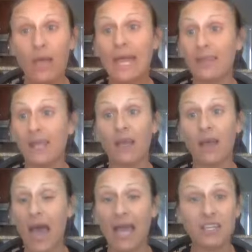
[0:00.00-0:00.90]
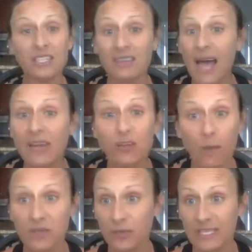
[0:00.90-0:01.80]
And then I just locked
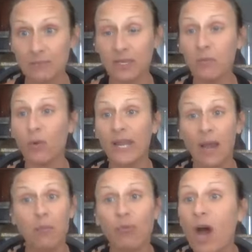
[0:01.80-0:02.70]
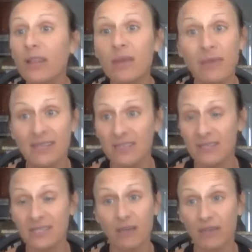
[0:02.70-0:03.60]
arms with these people, and I brought them into
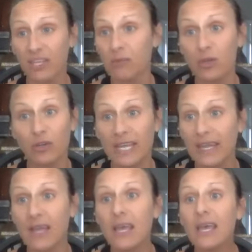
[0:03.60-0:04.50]
this loving community.